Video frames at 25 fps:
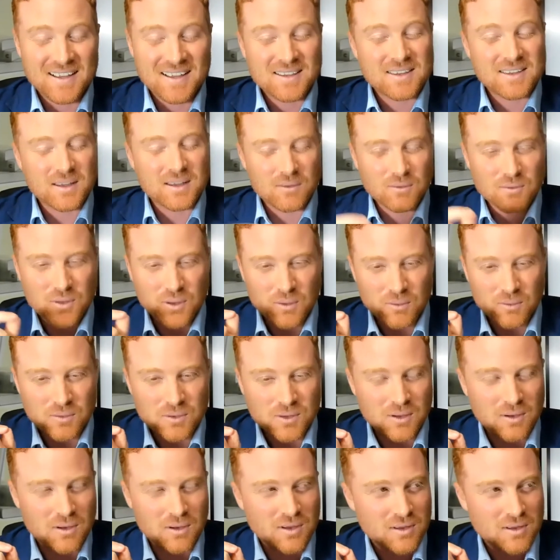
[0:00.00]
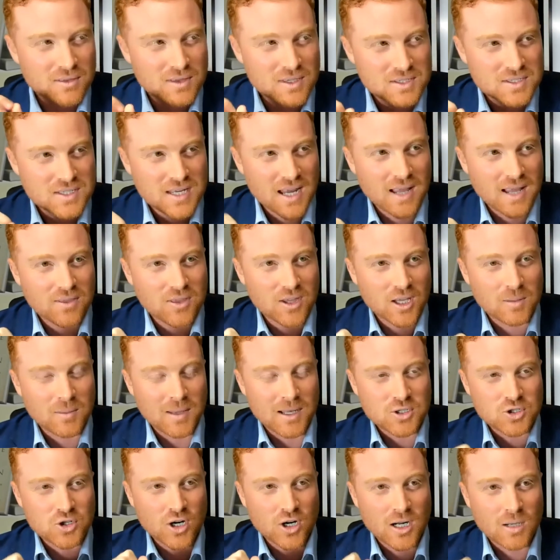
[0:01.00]
The, the, the, the sad thing
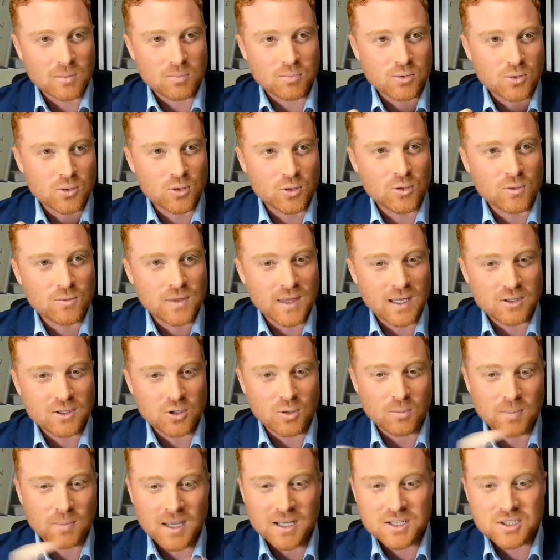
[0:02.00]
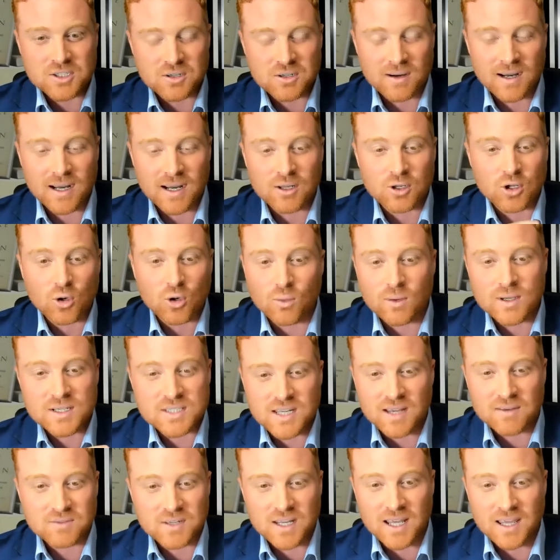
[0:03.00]
about trying to prove that you're better and you always
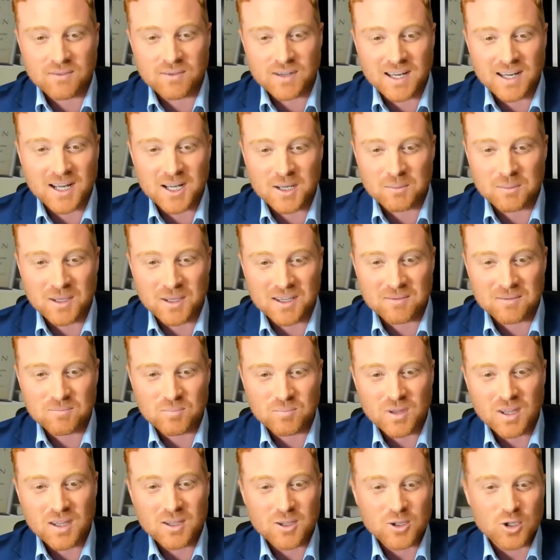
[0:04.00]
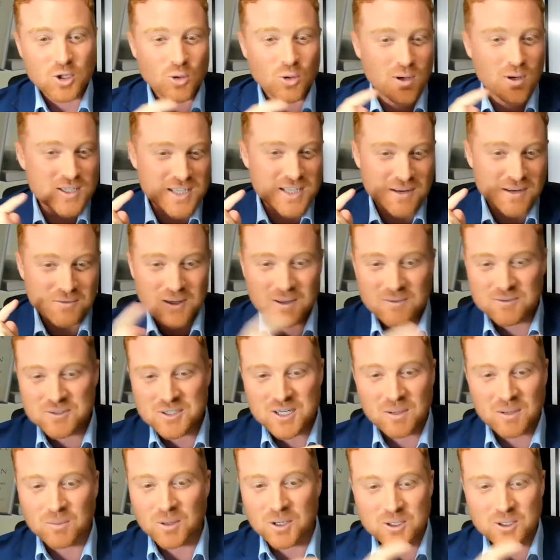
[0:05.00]
have to have an enemy you always have to have
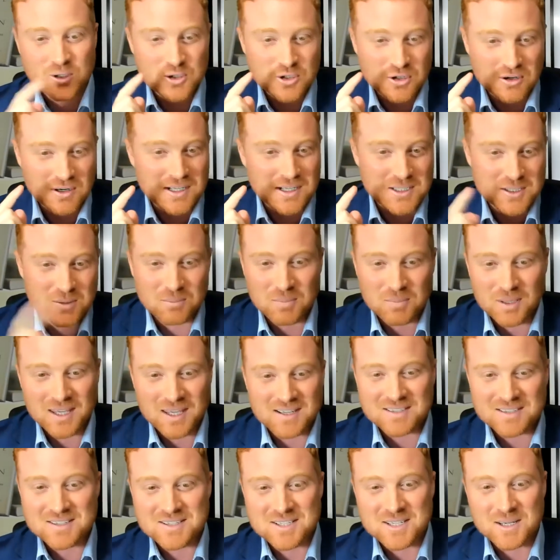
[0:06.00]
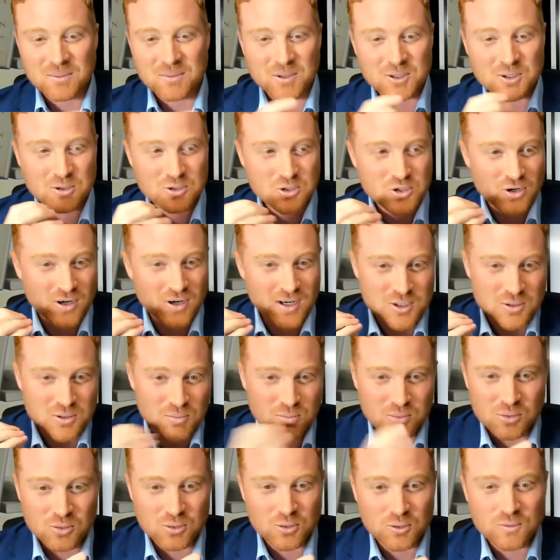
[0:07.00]
someone you're trying to beat, someone you're trying to
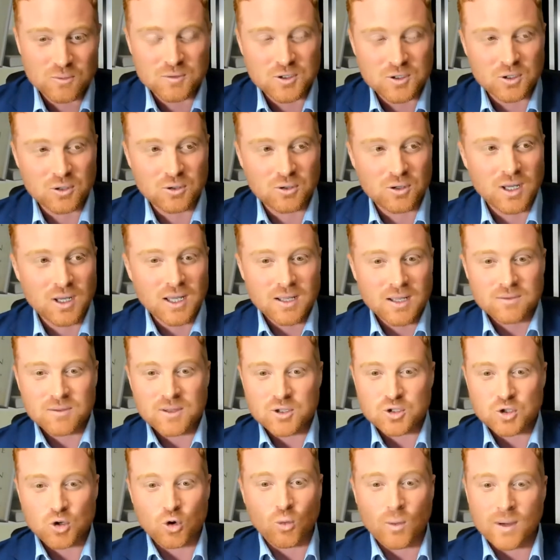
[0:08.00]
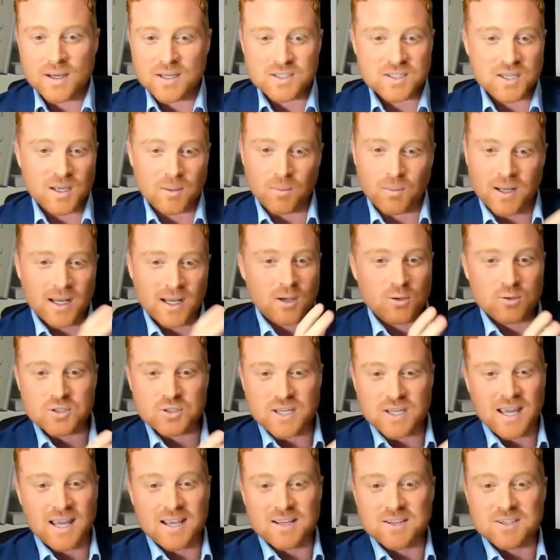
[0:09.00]
prove to. There's always someone else
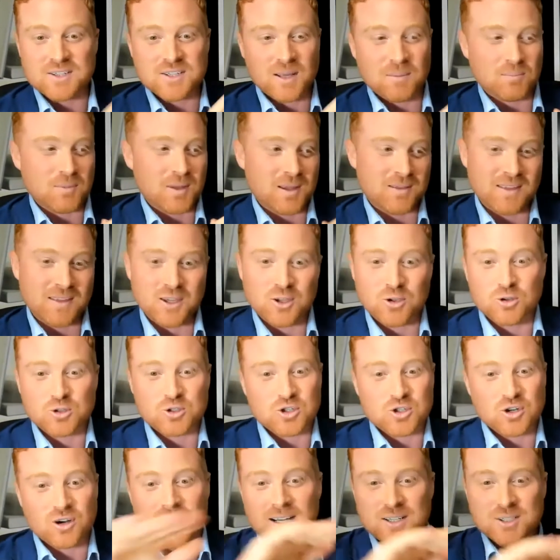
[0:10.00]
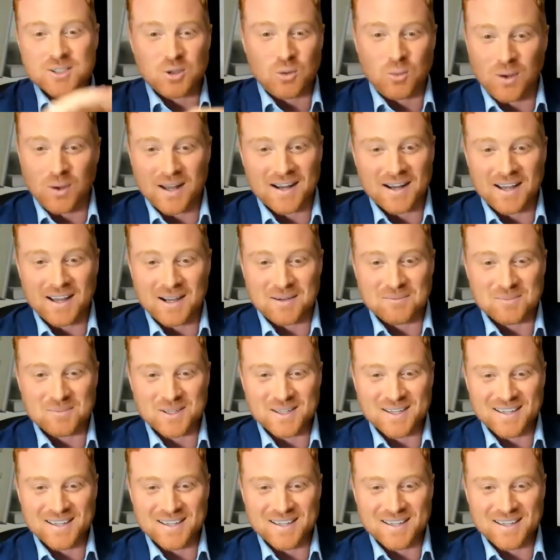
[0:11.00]
that has something that you're trying to one up.